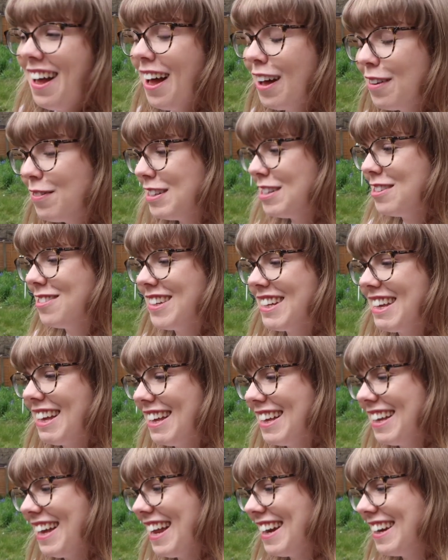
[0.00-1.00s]
I'll be doing
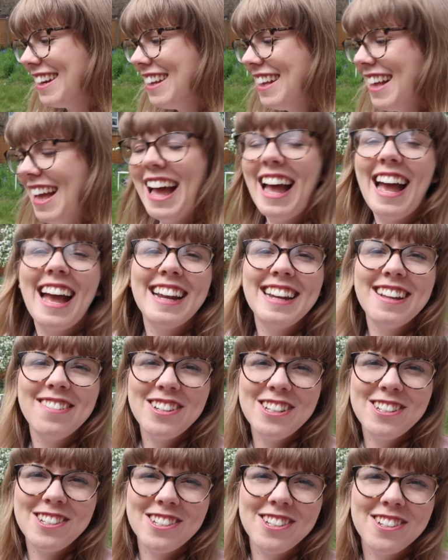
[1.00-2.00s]
it again, and
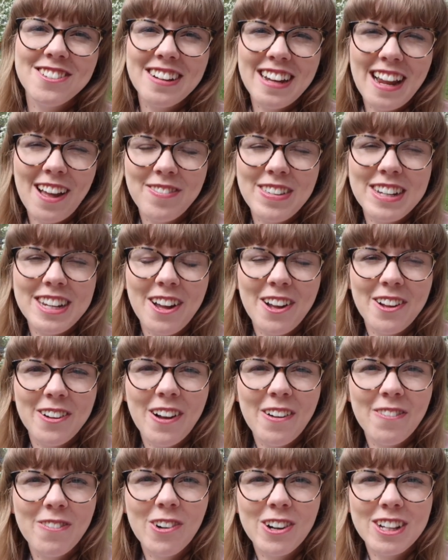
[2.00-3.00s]
if you do, let me
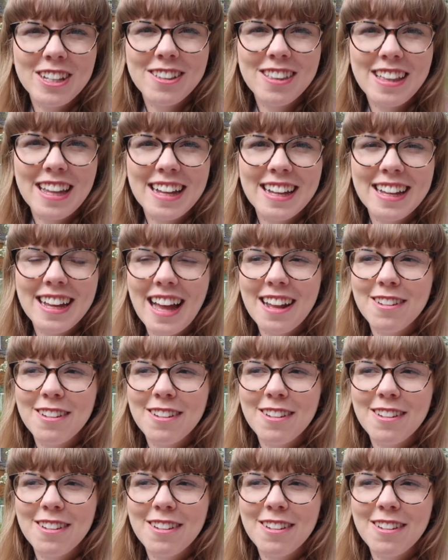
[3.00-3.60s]
know what you think,